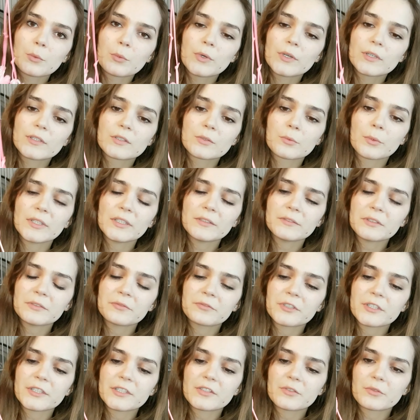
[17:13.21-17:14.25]
was one of the
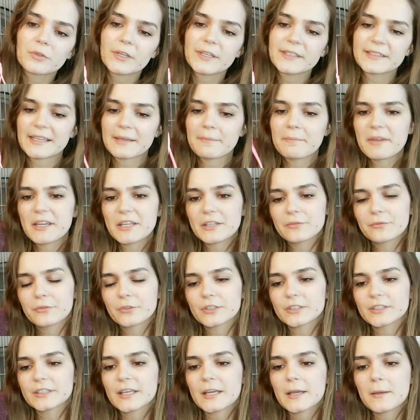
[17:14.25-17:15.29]
first toys I made
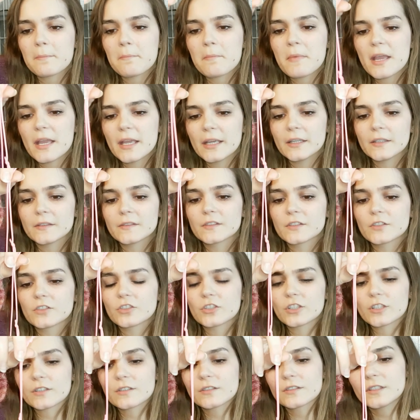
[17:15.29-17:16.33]
for them. It
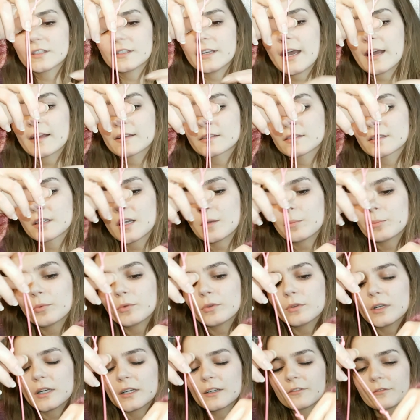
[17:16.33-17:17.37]
has a
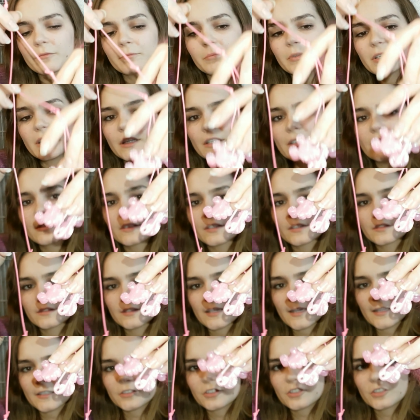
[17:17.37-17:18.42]
couple of beads
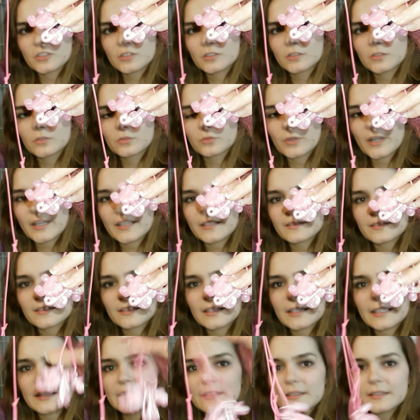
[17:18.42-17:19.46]
attached to Rex
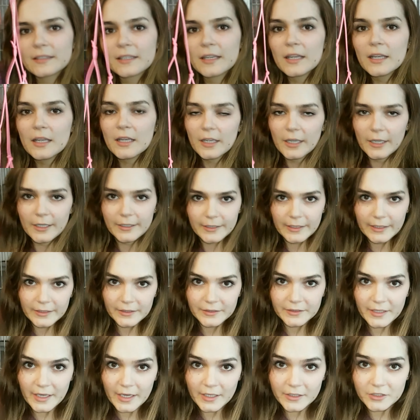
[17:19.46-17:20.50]
lace, and I
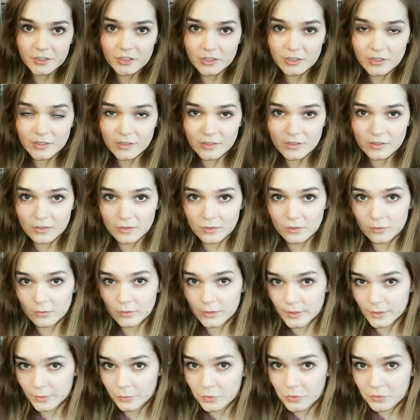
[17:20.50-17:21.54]
attached this to
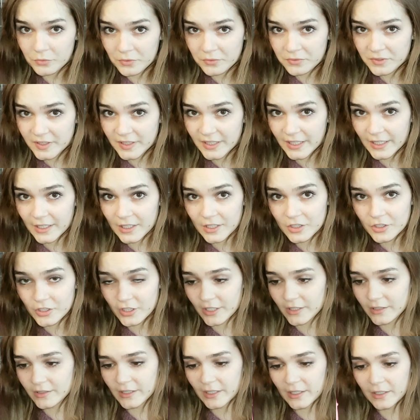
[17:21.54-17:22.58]
the roof of the cage,
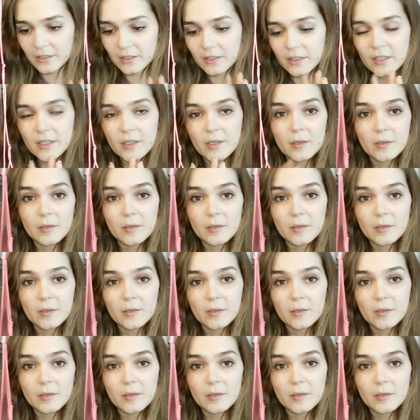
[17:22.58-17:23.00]
and then